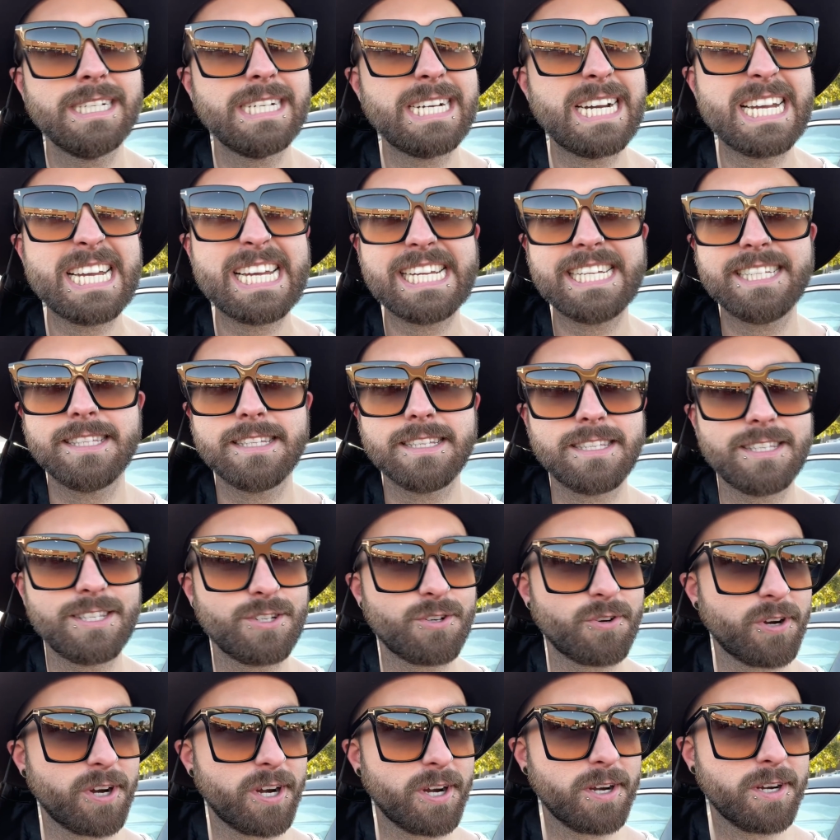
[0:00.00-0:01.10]
I hate this
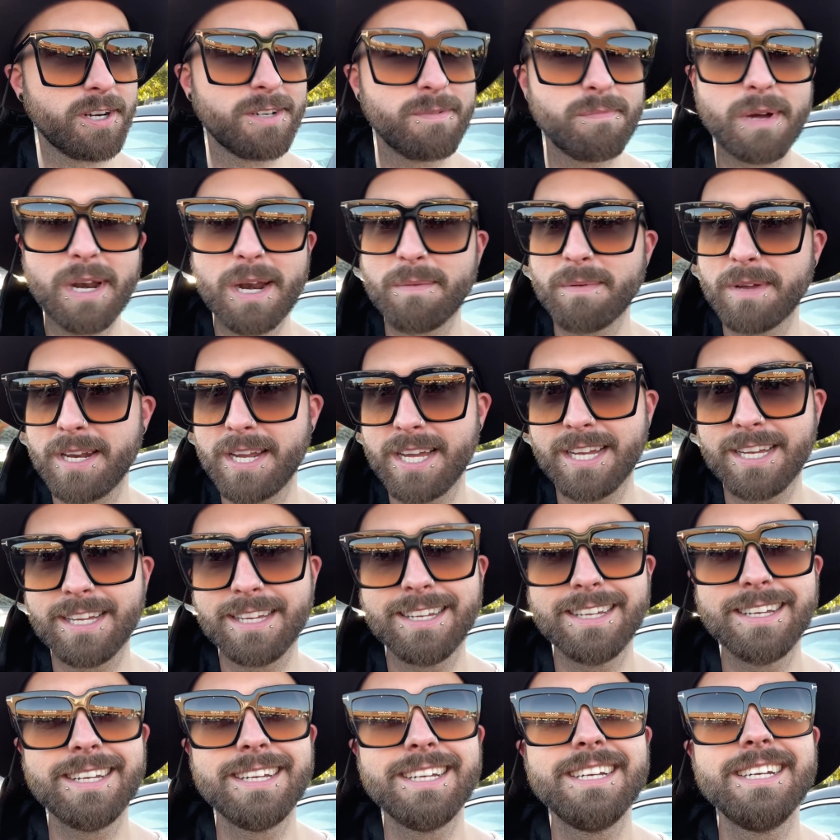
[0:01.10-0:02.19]
store, but I'm gonna
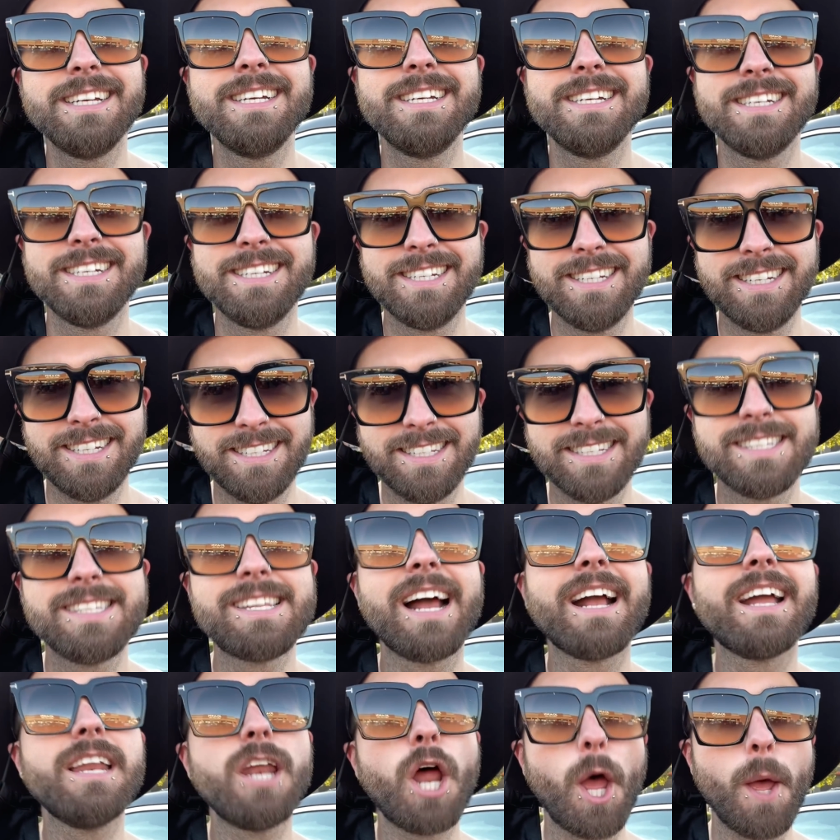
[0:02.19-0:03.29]

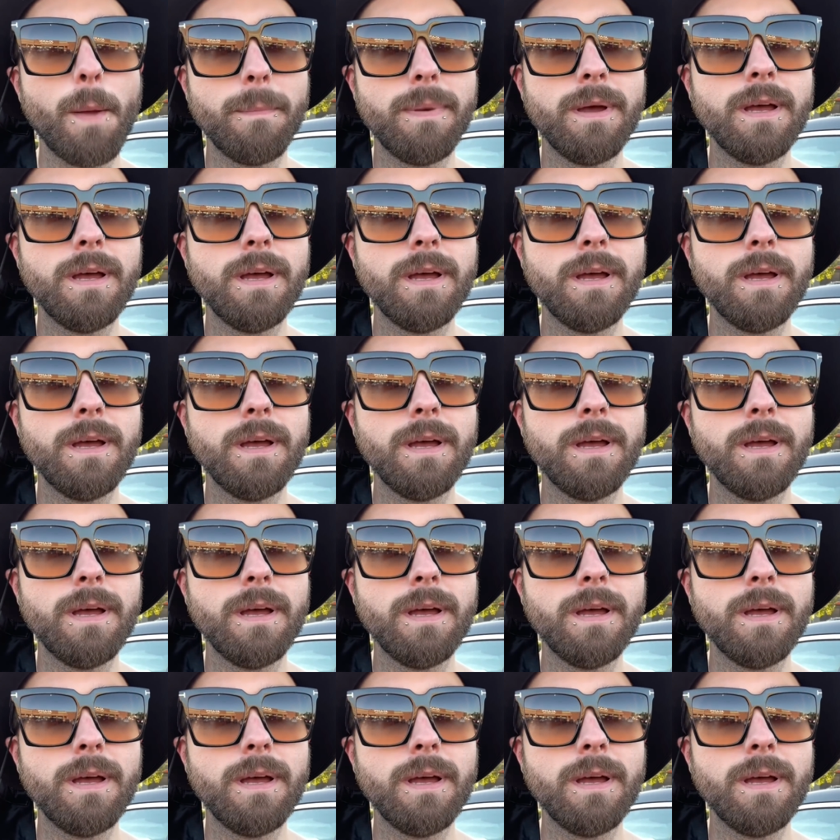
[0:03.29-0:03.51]
suck it up.